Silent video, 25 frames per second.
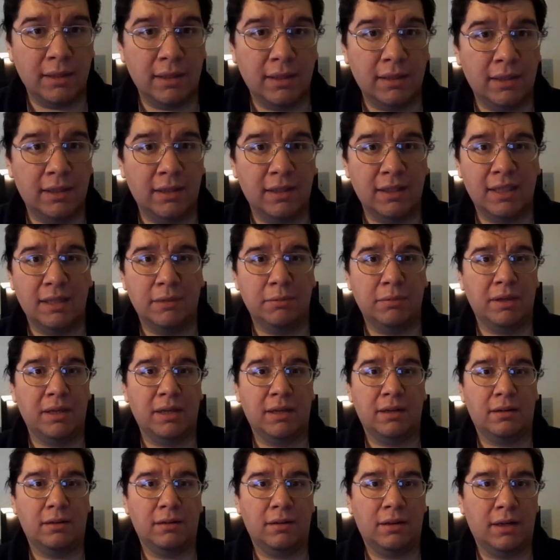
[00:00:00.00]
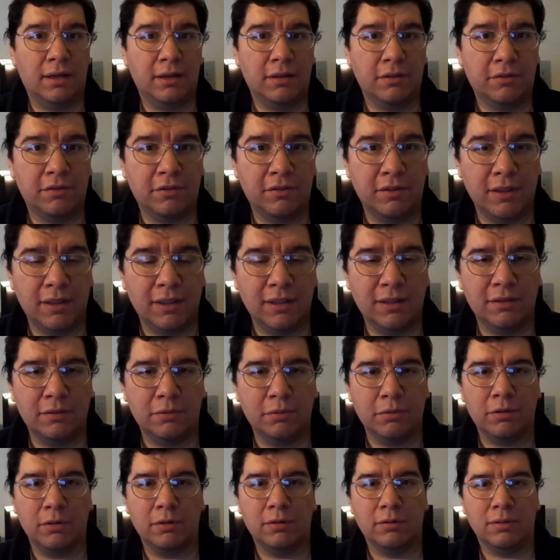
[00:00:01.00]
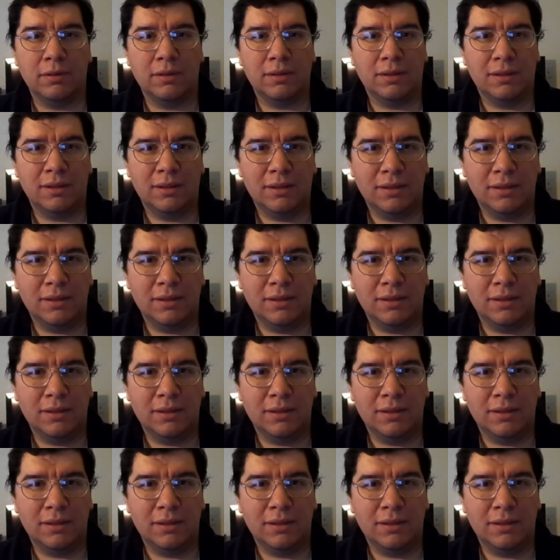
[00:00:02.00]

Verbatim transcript: And, and then they even had a lot of scenes where,